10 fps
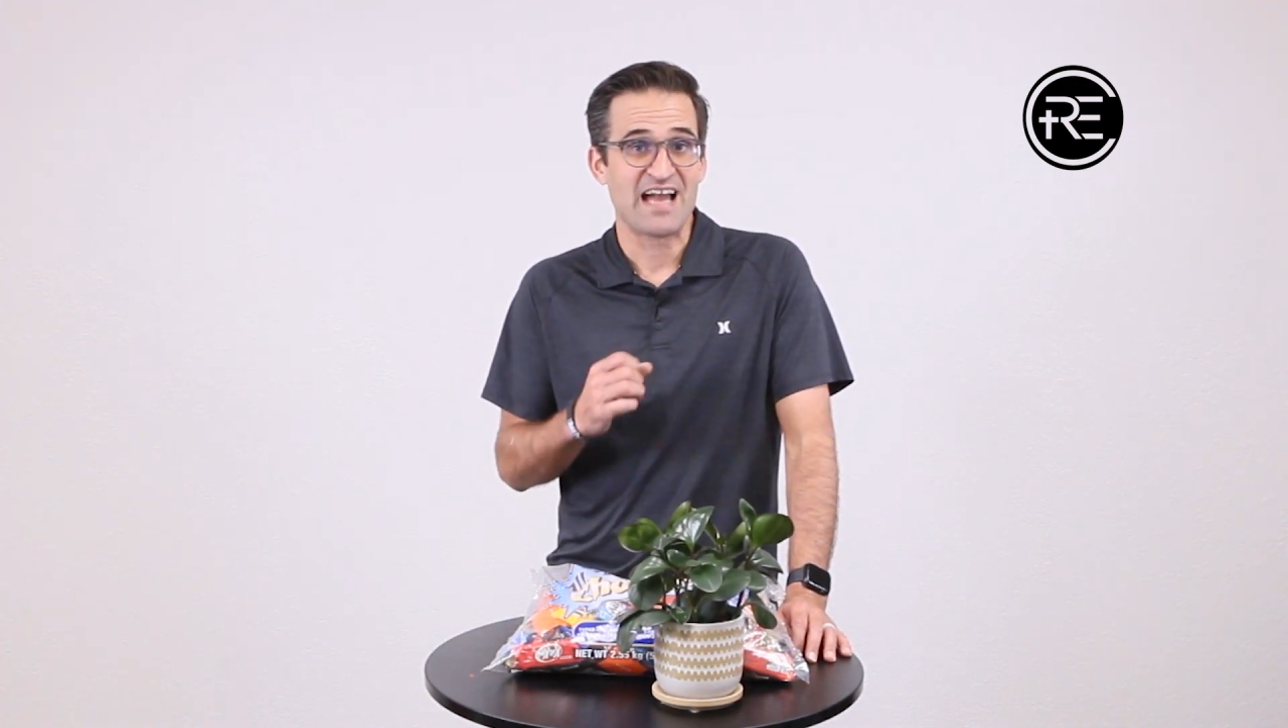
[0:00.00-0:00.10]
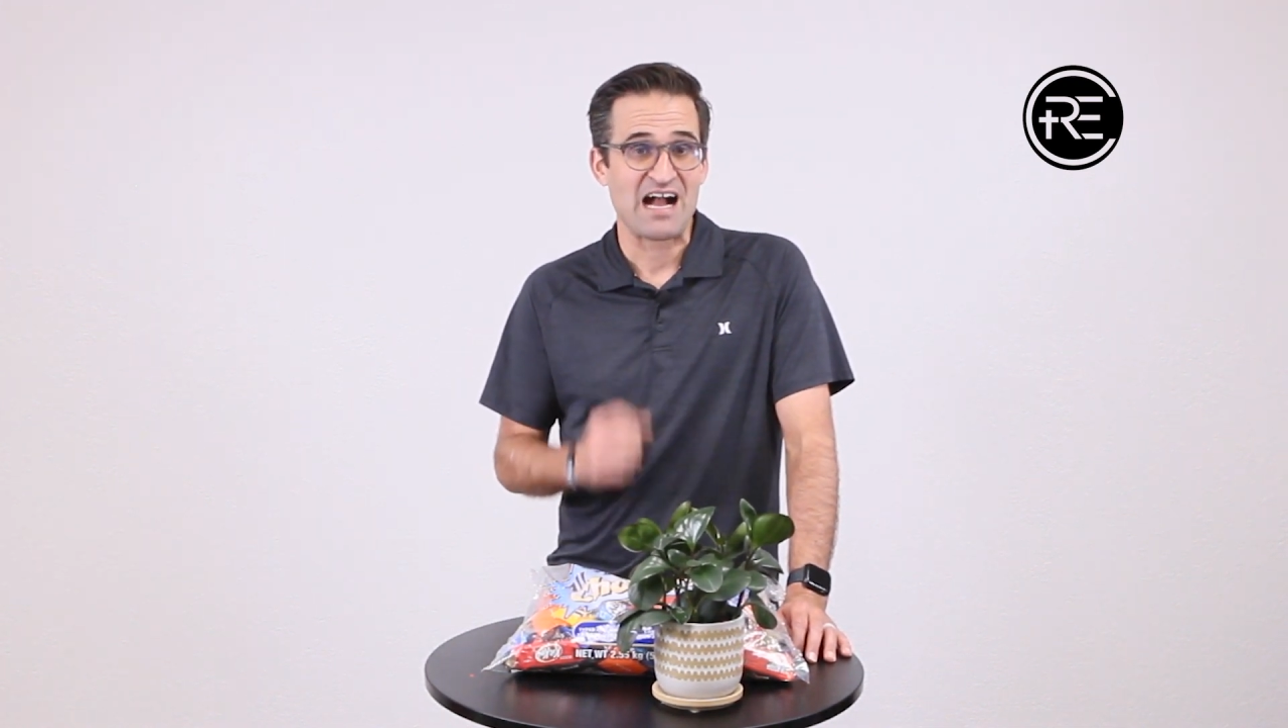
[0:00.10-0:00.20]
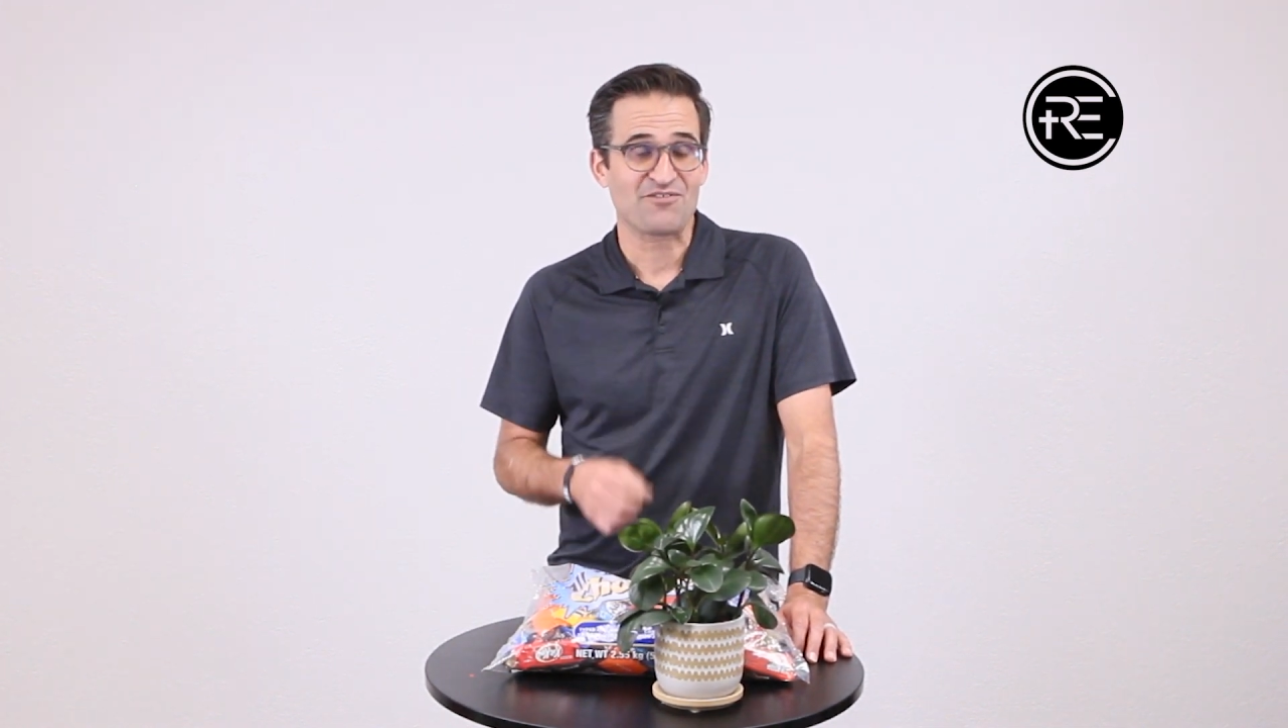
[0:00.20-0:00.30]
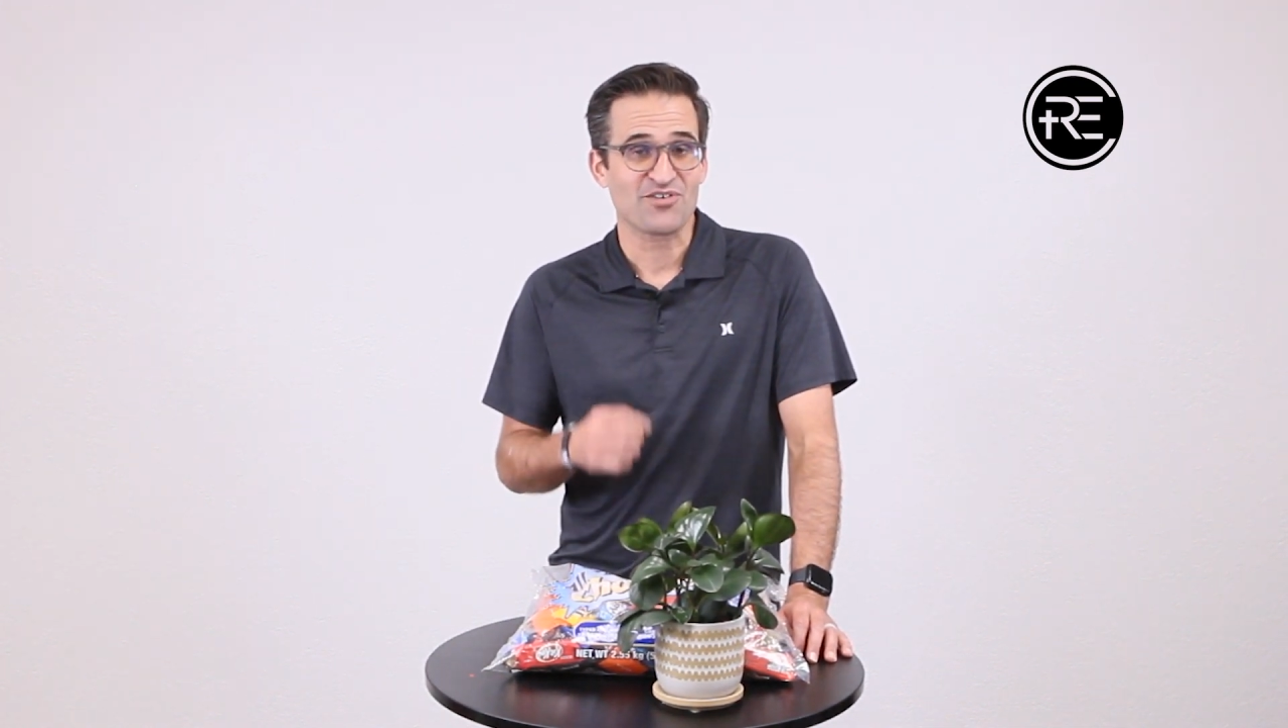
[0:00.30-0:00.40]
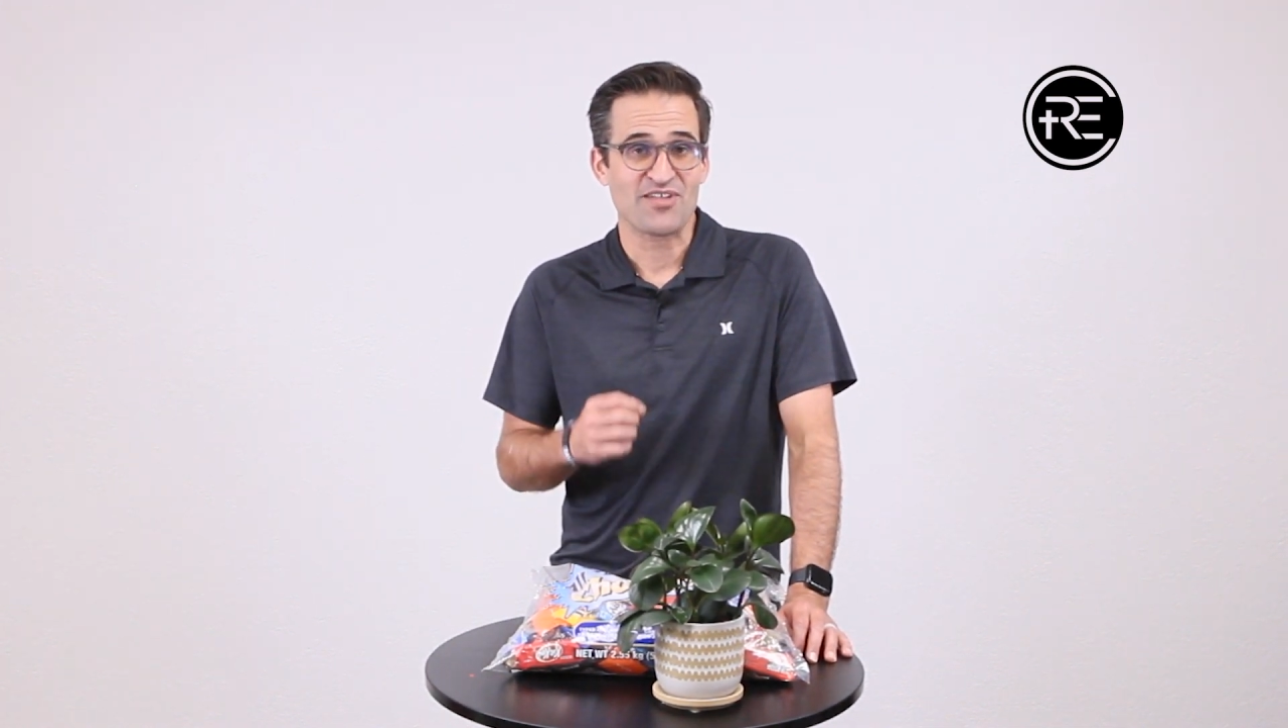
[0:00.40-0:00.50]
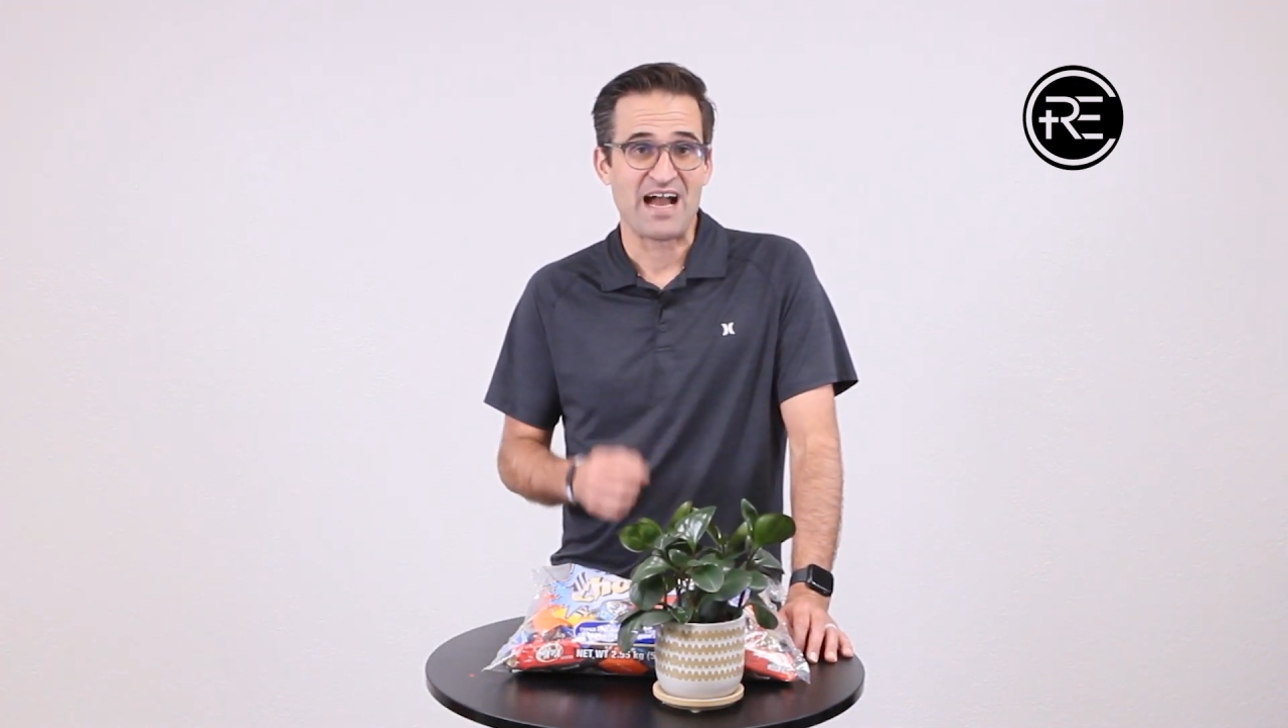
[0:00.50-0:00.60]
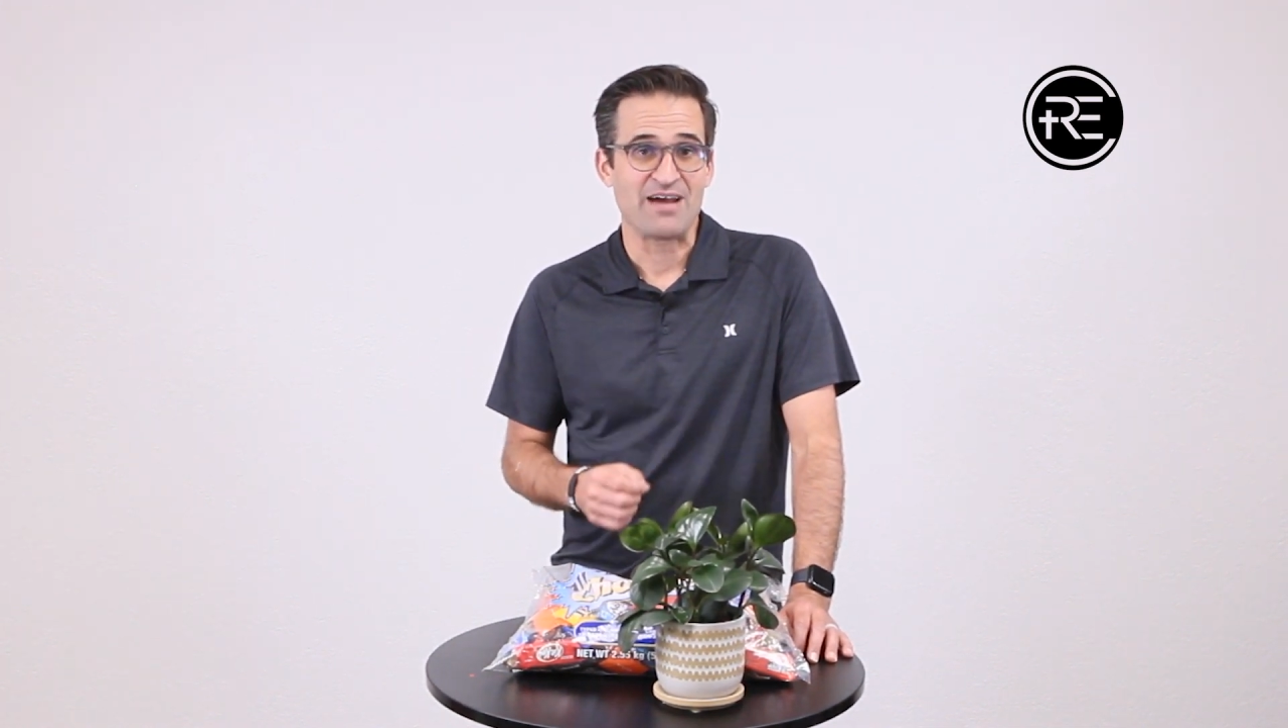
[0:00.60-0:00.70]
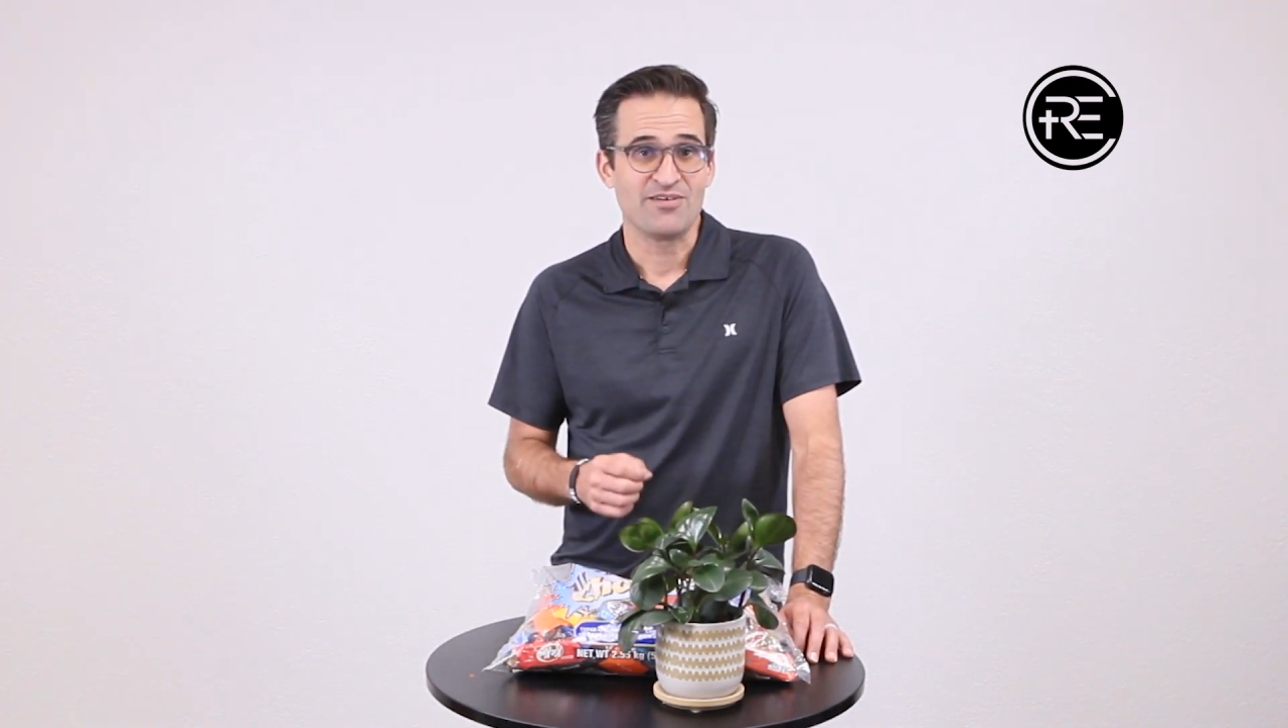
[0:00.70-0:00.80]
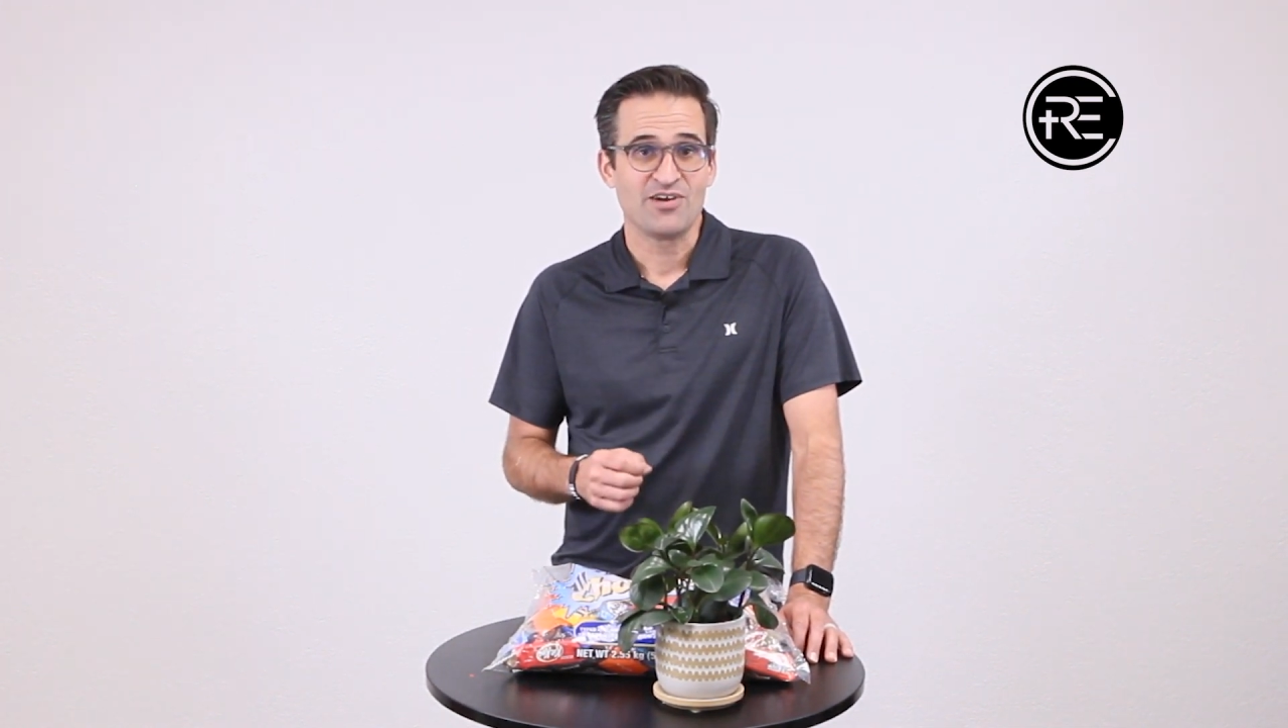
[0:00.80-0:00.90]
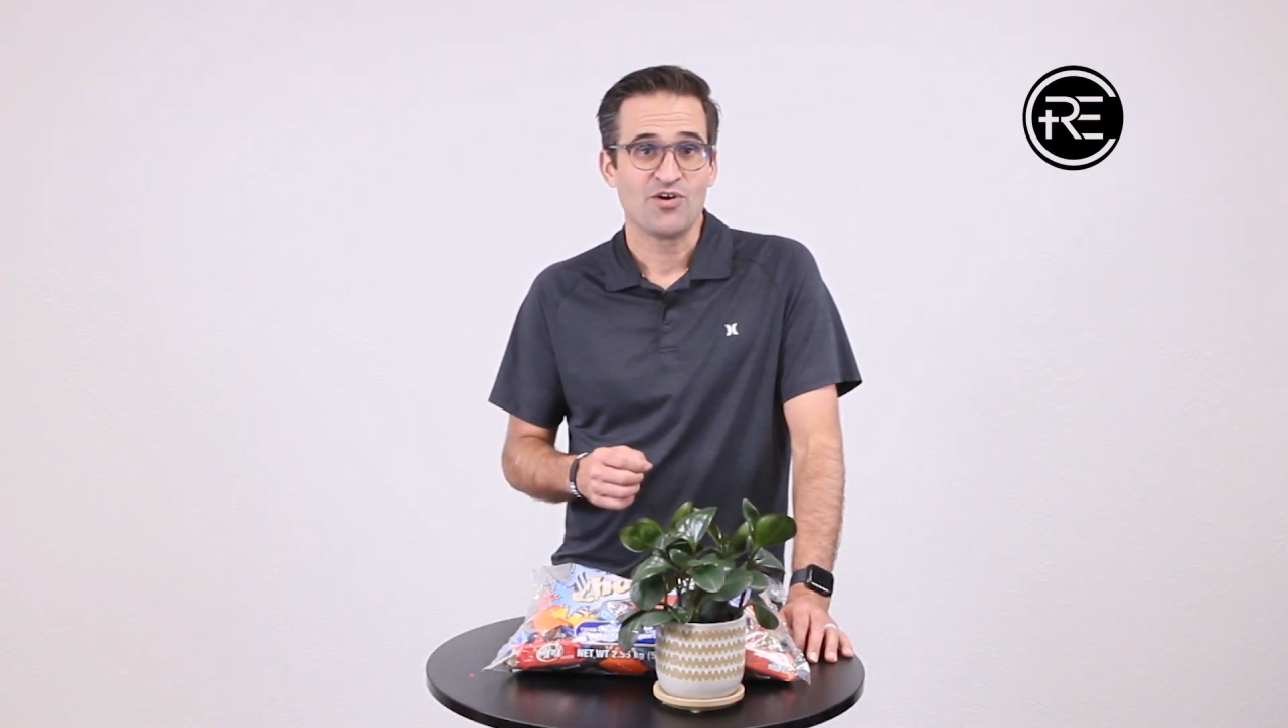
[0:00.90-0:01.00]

after that,